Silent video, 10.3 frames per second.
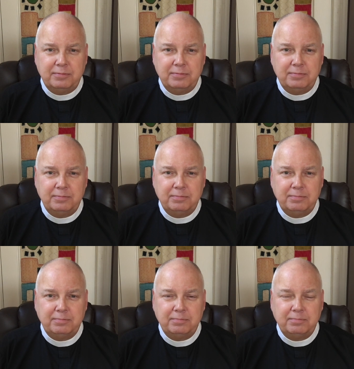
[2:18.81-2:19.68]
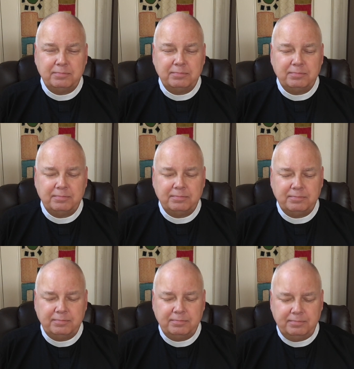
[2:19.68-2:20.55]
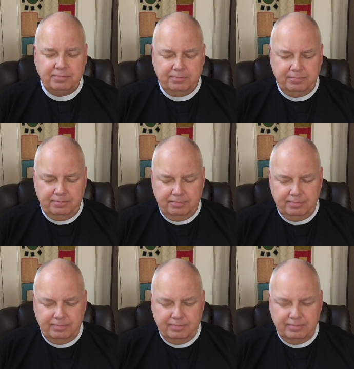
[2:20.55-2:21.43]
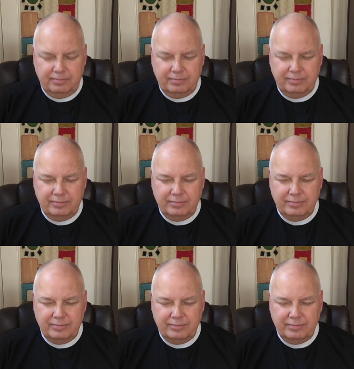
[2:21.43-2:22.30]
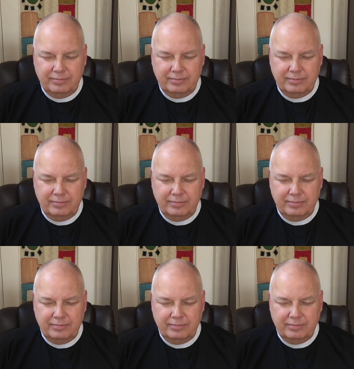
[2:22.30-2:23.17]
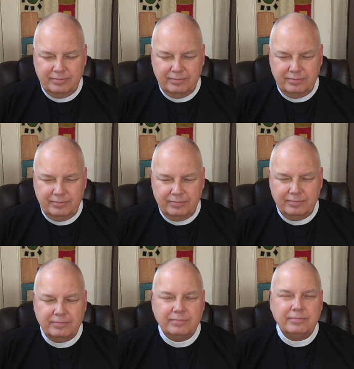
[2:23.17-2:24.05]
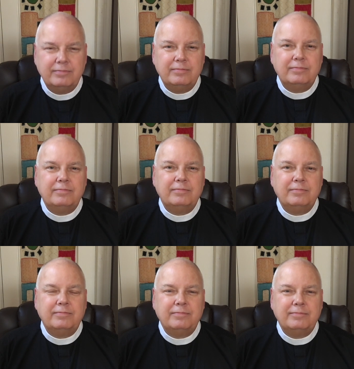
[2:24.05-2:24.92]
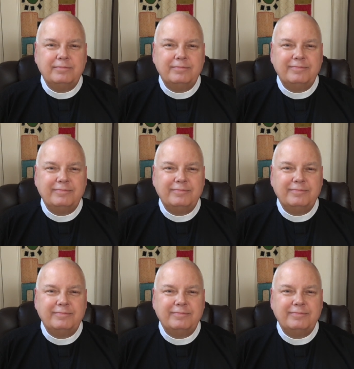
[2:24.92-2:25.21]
No one is speaking in this clip.